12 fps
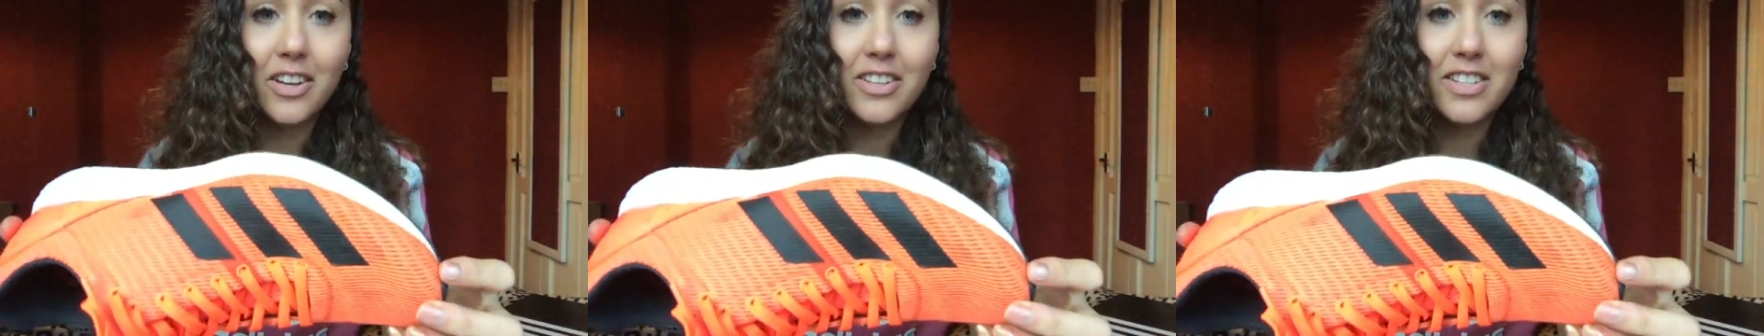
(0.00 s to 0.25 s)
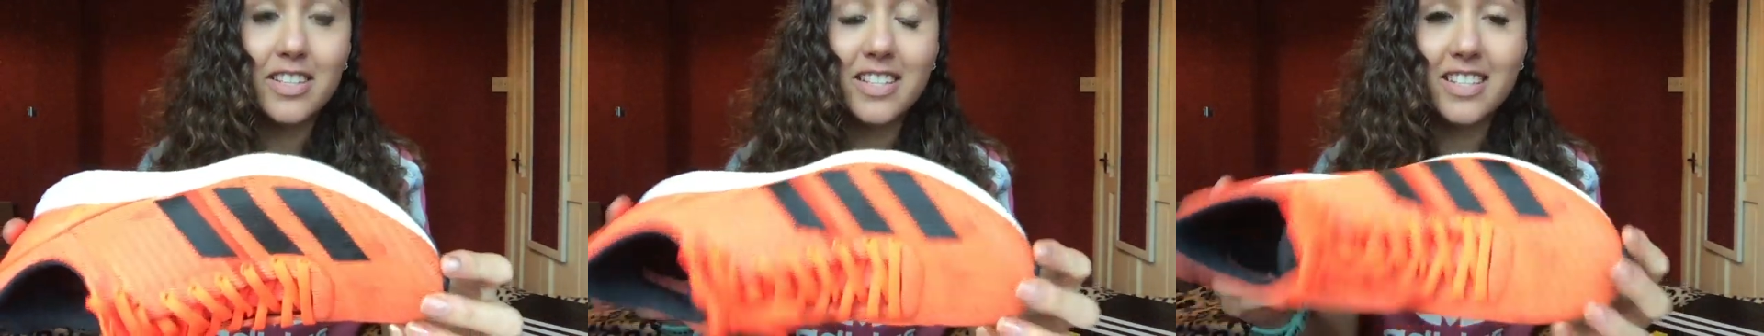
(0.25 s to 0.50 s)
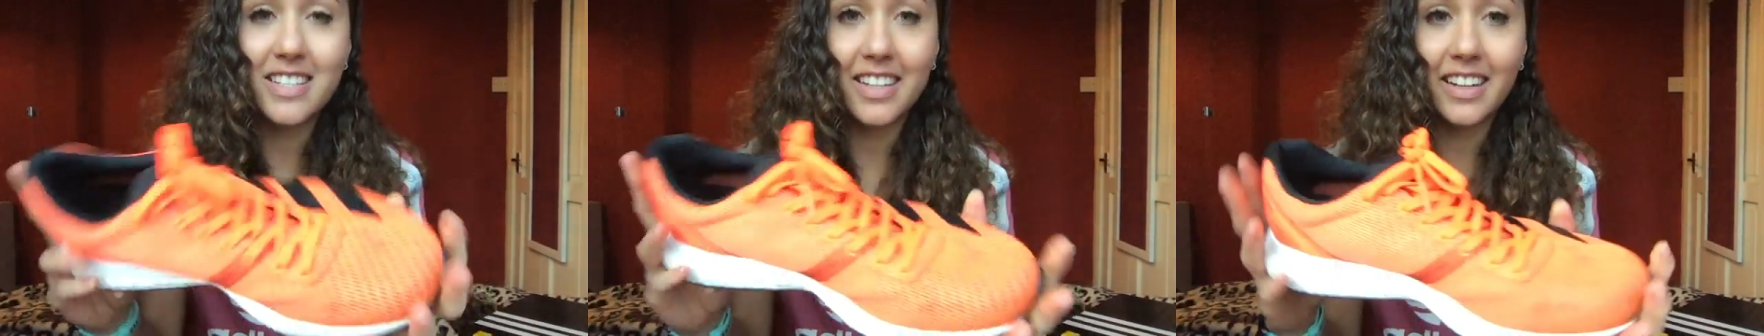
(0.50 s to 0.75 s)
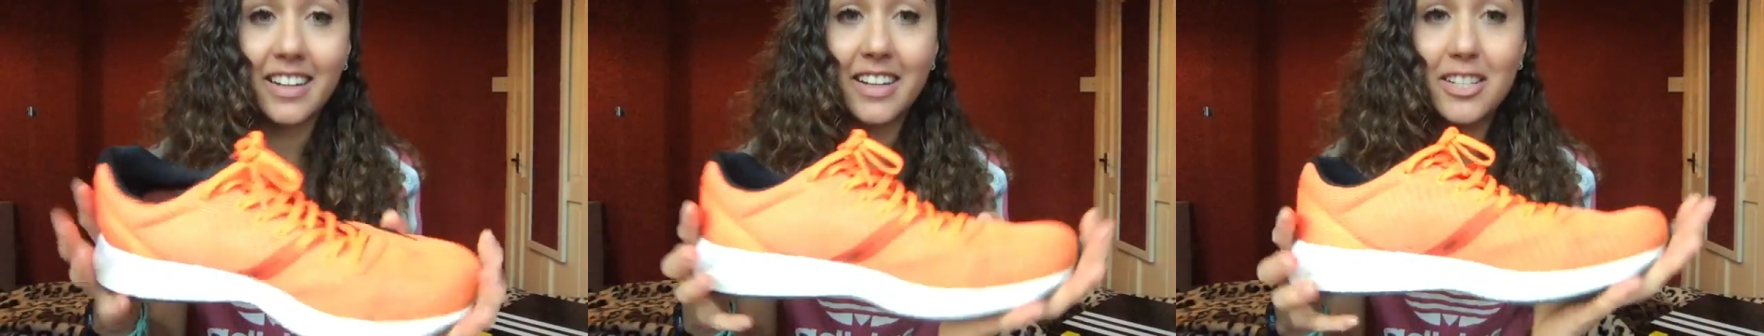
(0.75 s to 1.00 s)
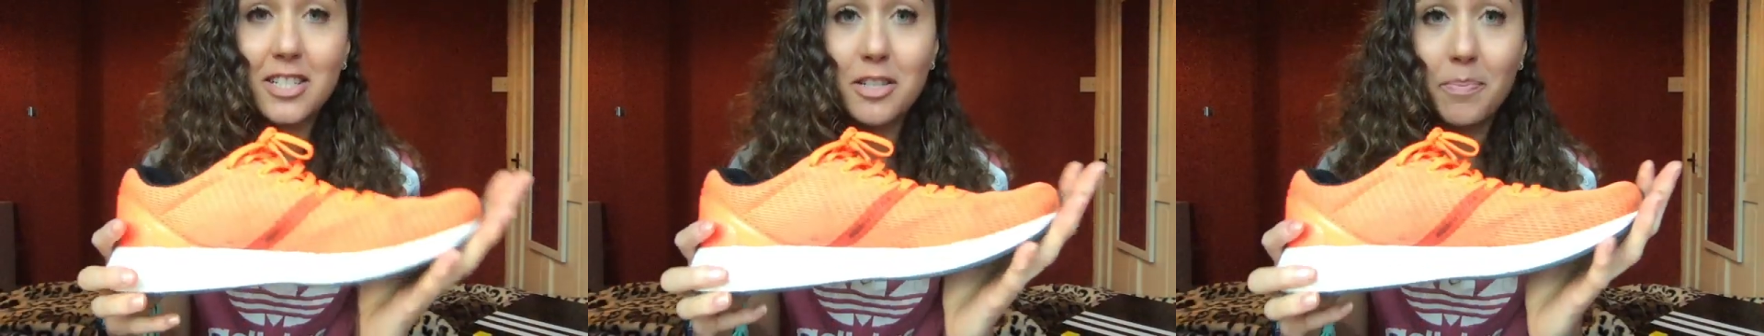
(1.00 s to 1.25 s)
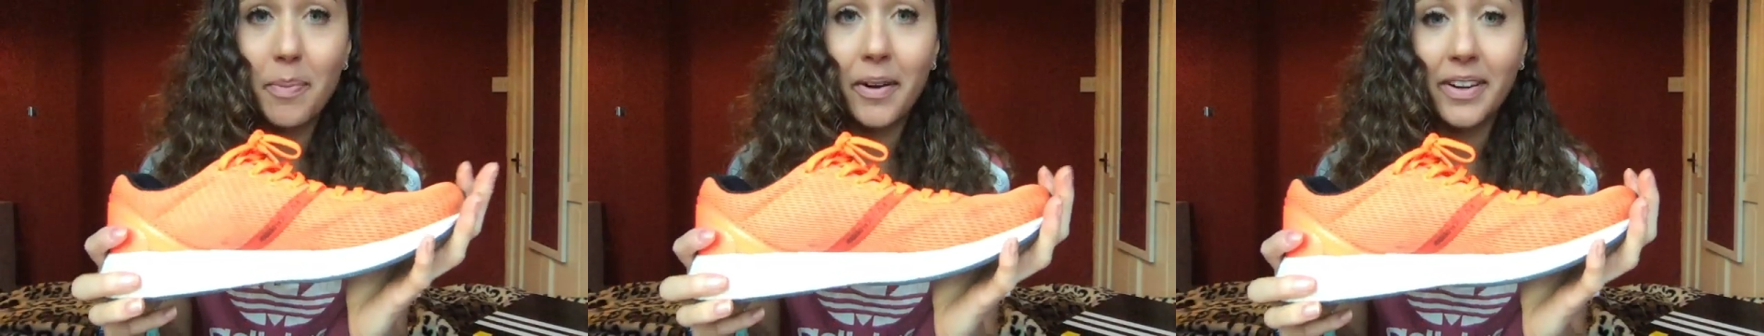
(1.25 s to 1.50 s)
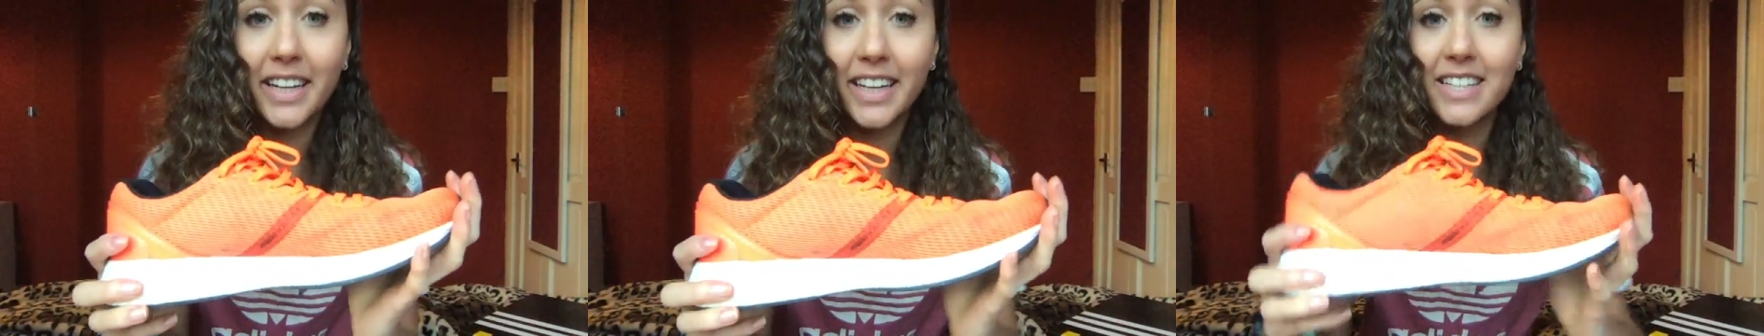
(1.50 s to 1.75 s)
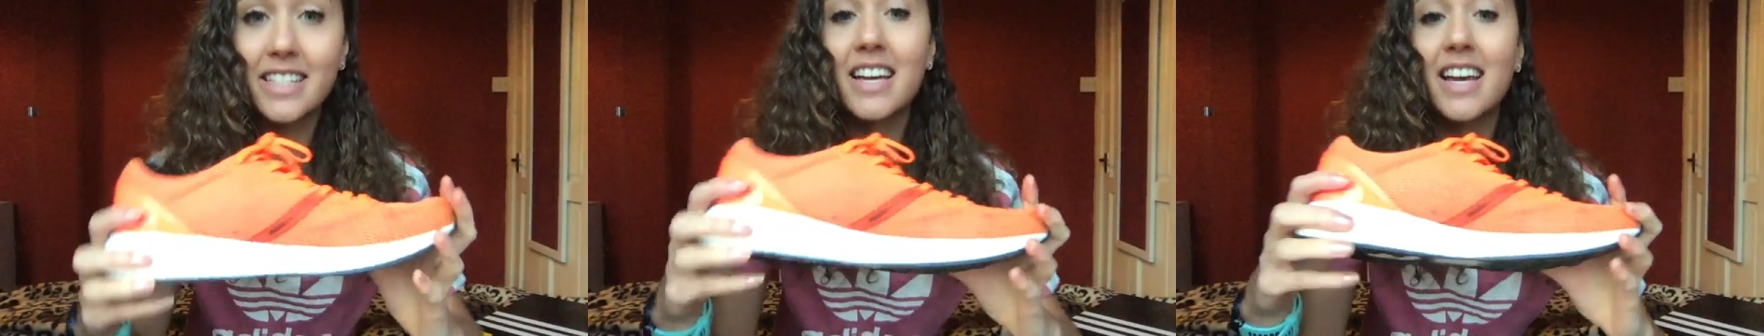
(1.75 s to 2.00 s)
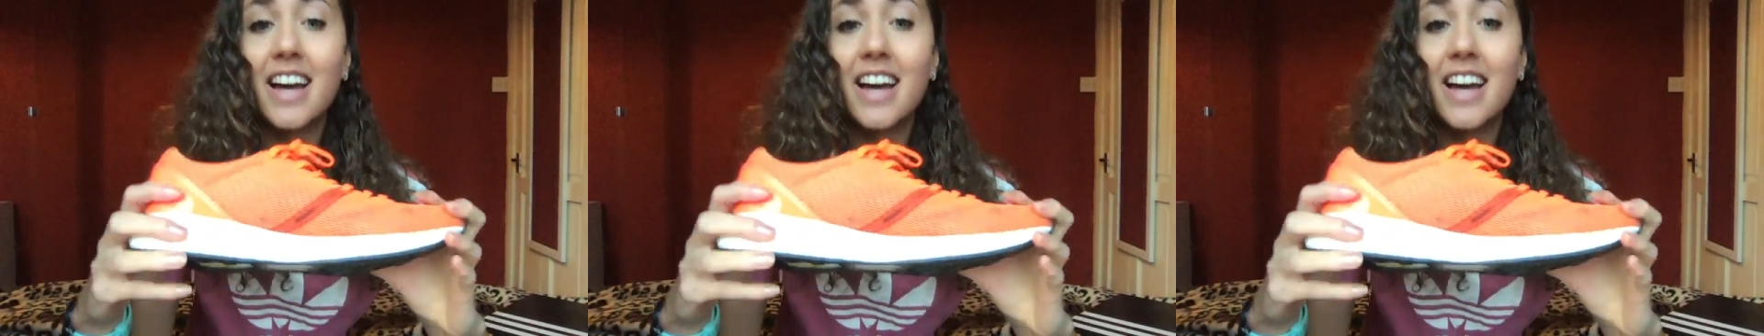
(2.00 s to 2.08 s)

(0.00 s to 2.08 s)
Still spotless.